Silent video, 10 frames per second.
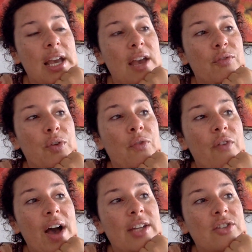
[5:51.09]
If you
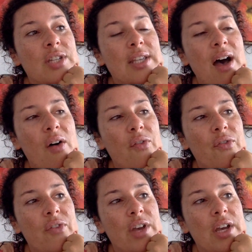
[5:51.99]
find
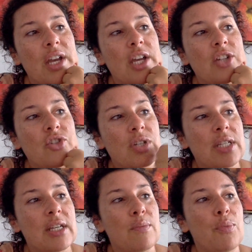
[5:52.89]
yourself
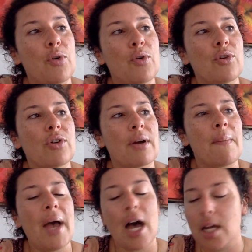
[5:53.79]
interested, pulled, or
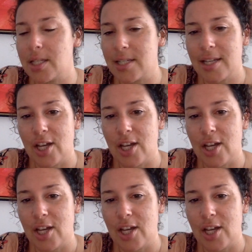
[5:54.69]
compelled